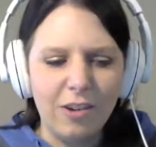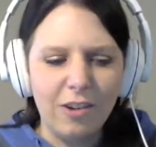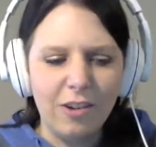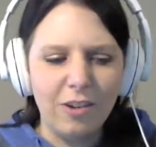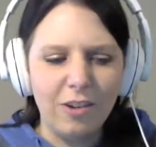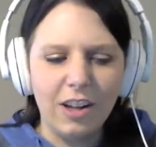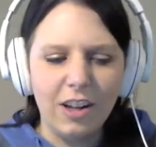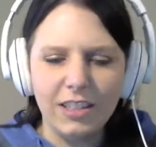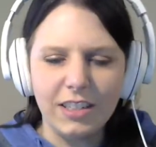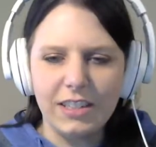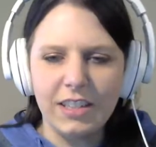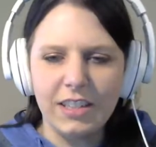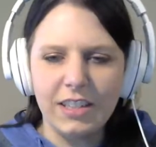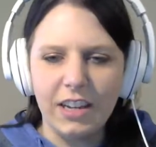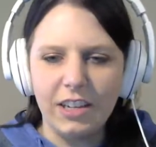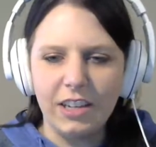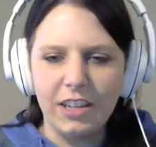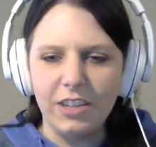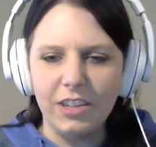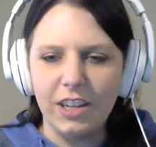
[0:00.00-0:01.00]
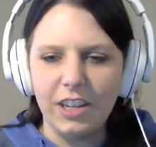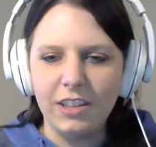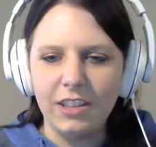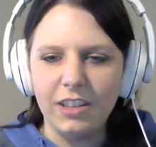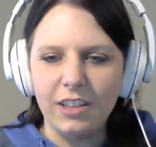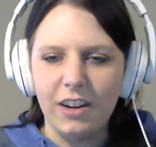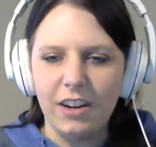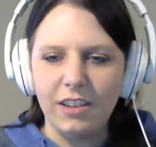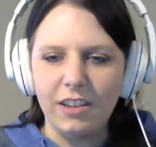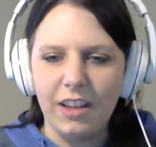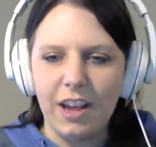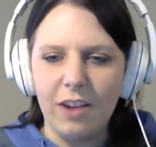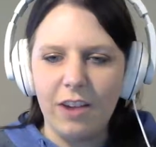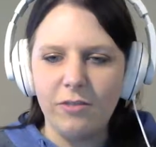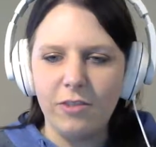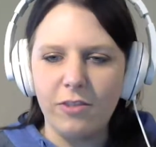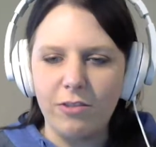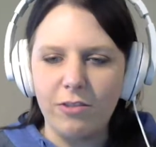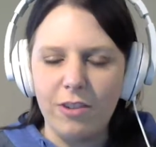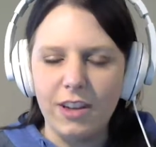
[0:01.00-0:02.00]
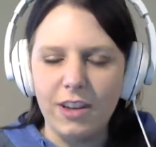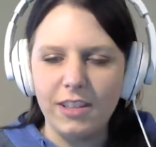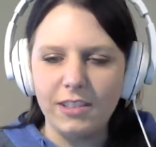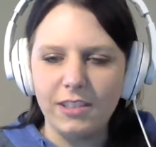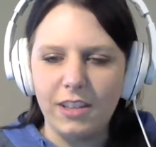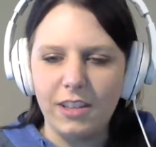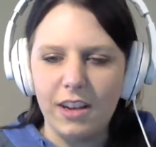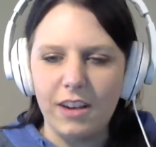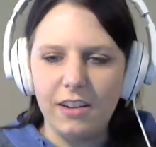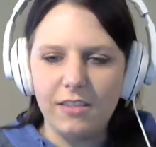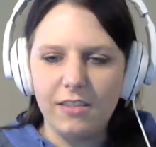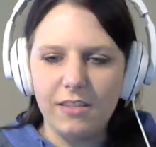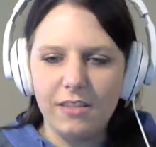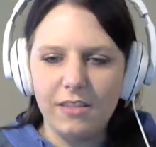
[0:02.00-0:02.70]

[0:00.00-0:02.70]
long did it take you to get there? Like, how far away is that?